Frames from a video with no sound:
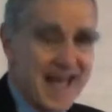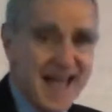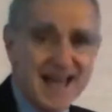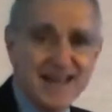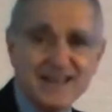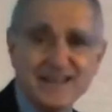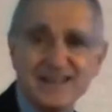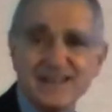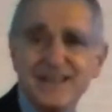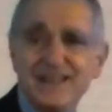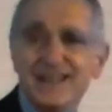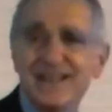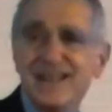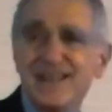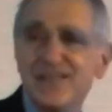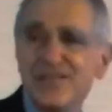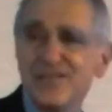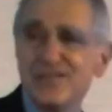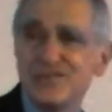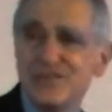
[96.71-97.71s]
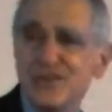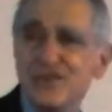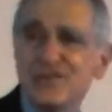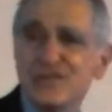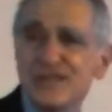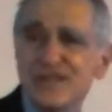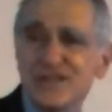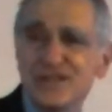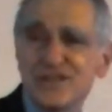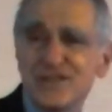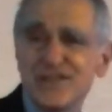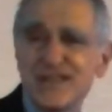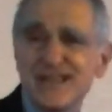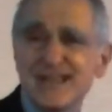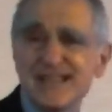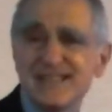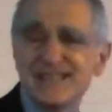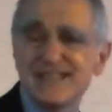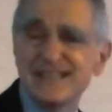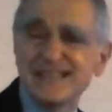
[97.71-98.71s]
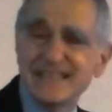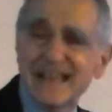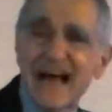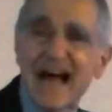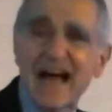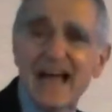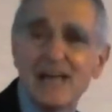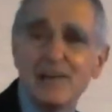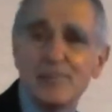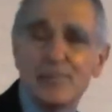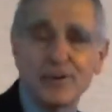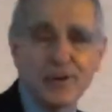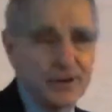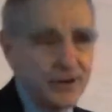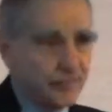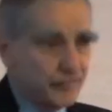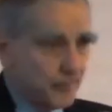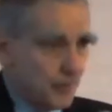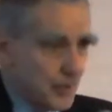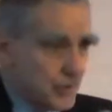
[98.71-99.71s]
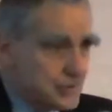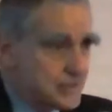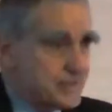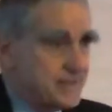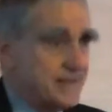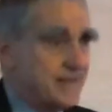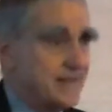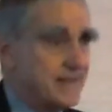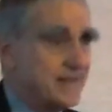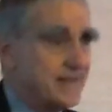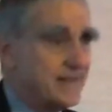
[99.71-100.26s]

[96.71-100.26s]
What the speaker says: And there's no such thing as a type of person.